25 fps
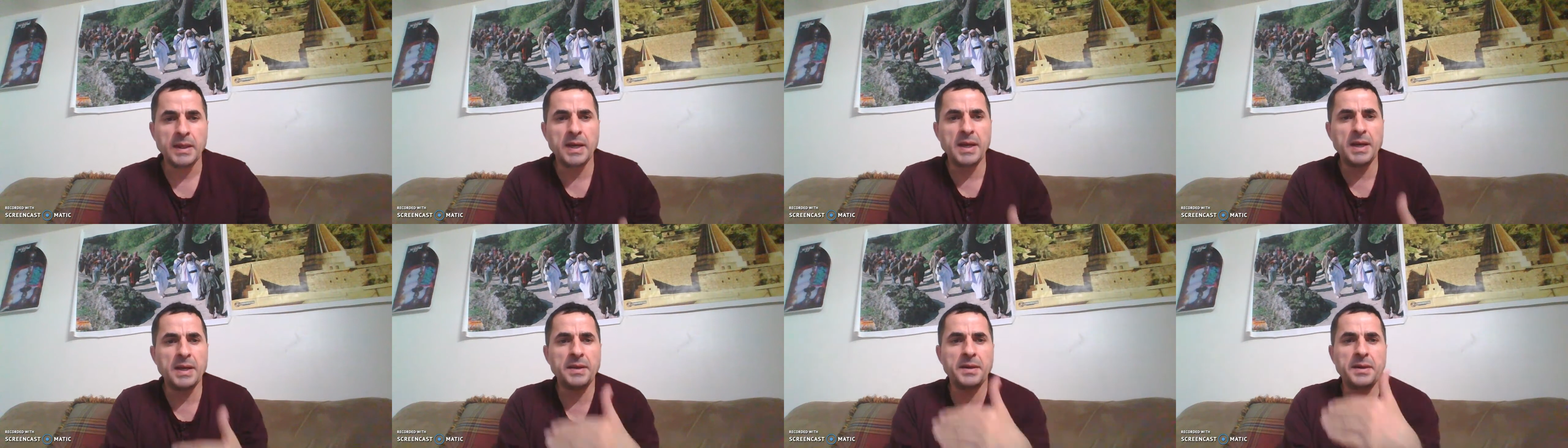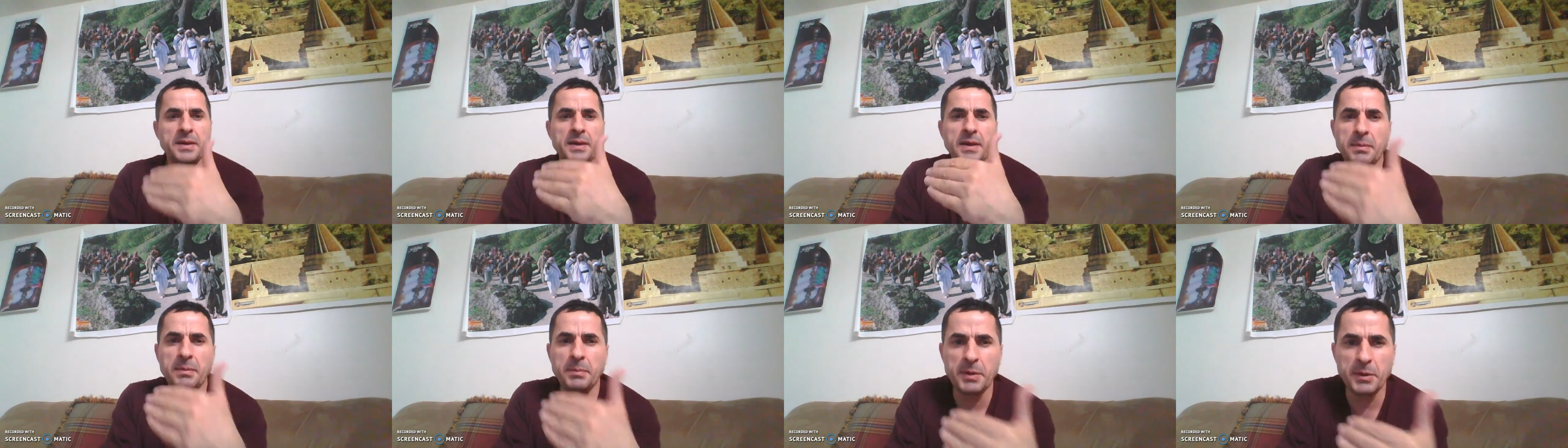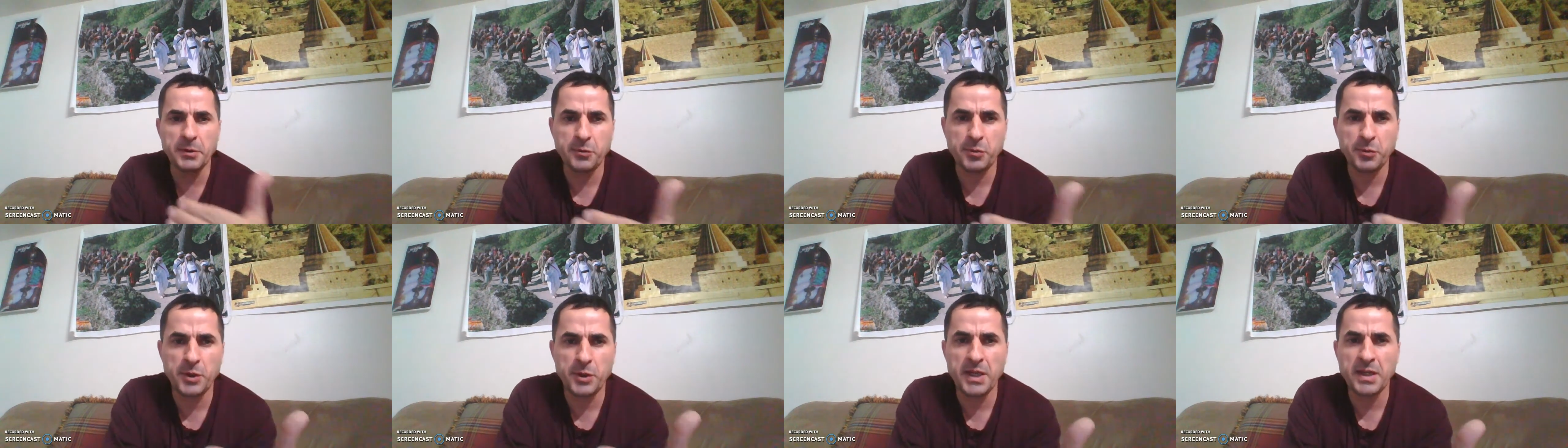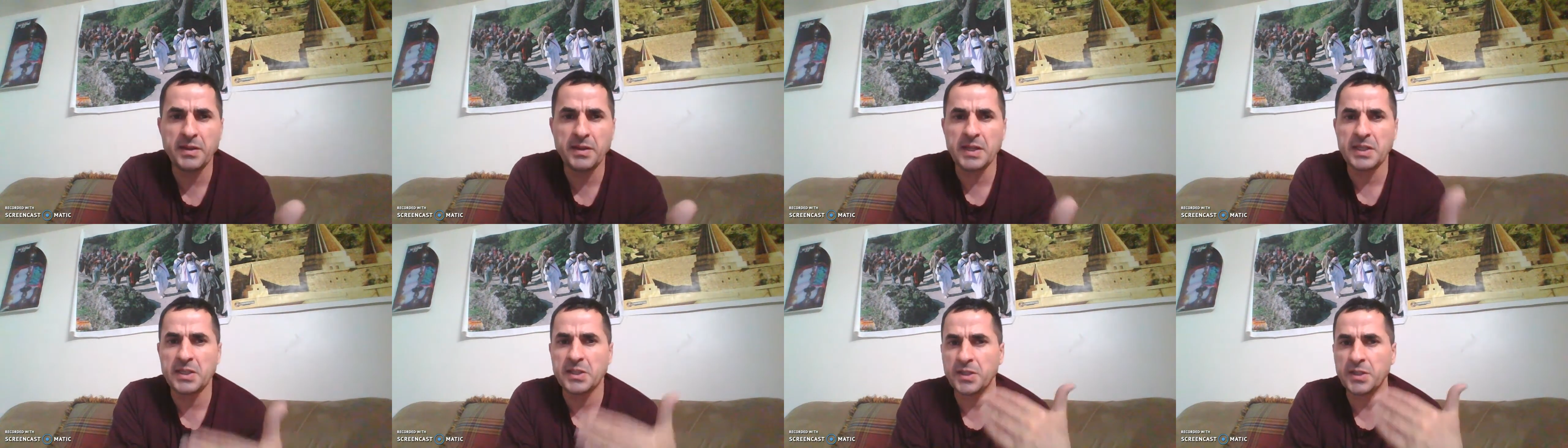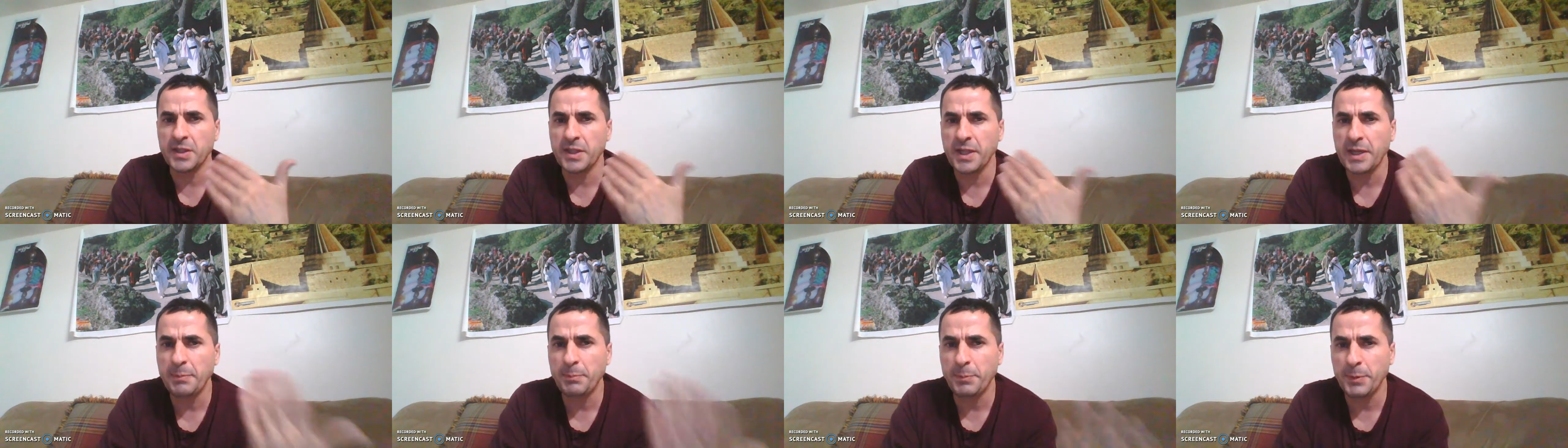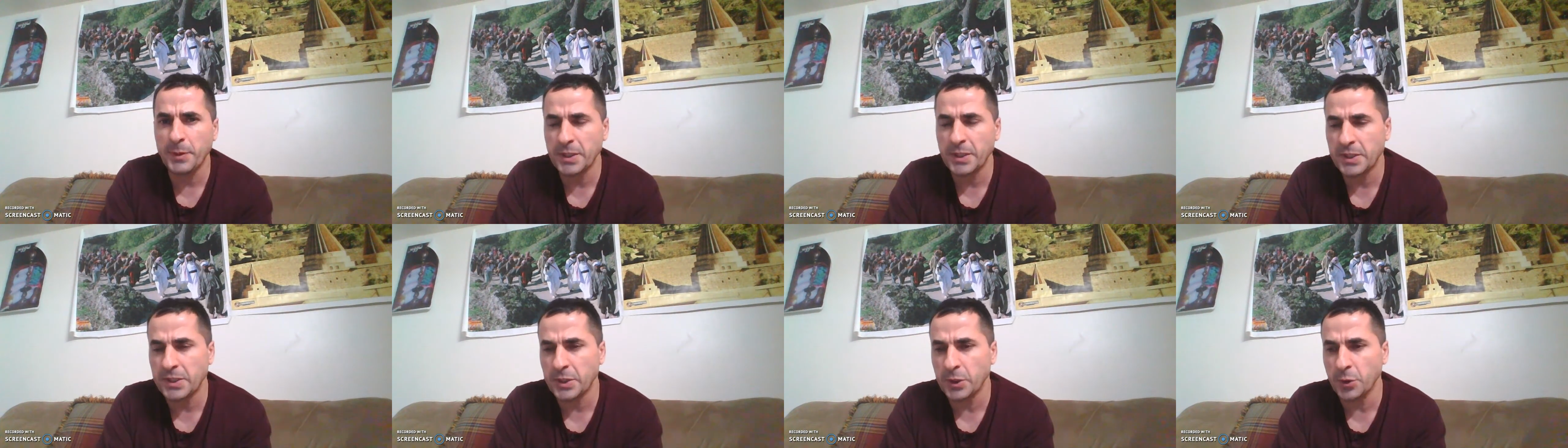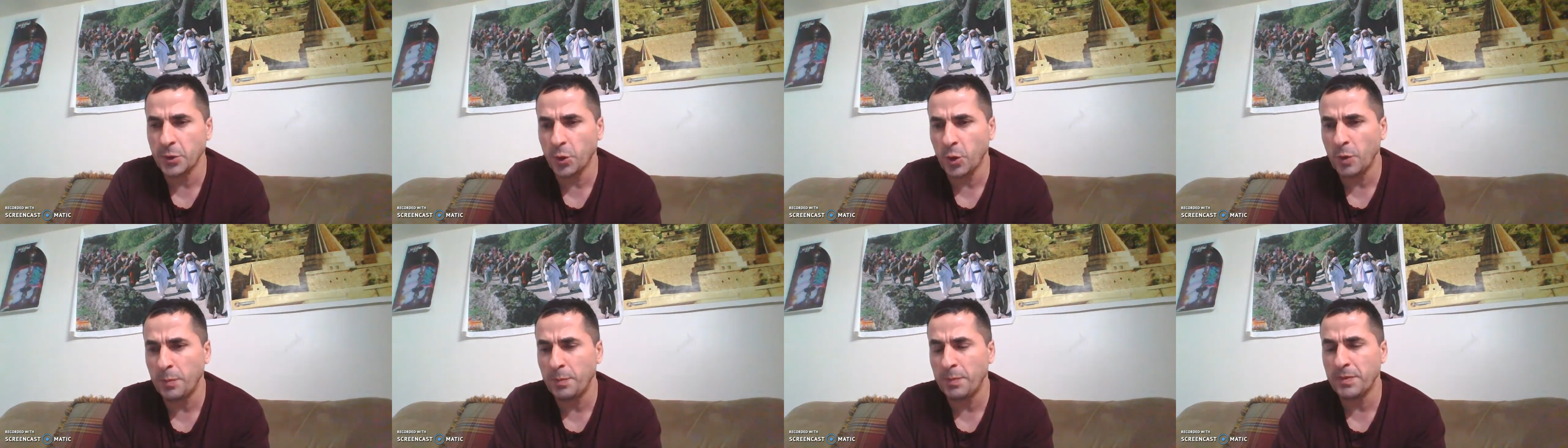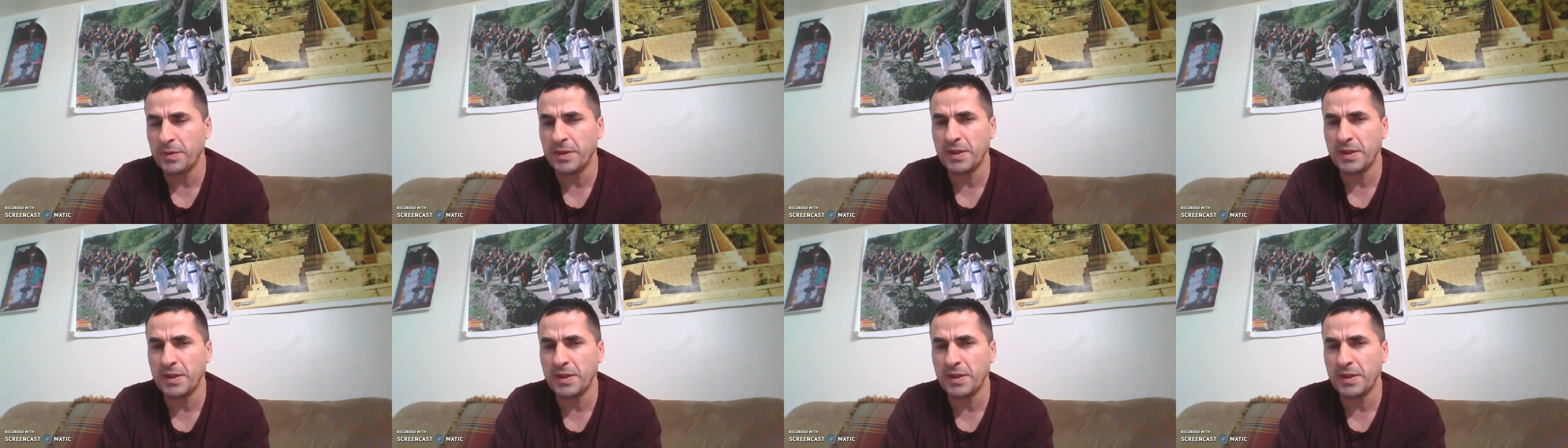And number three, the slippery slope.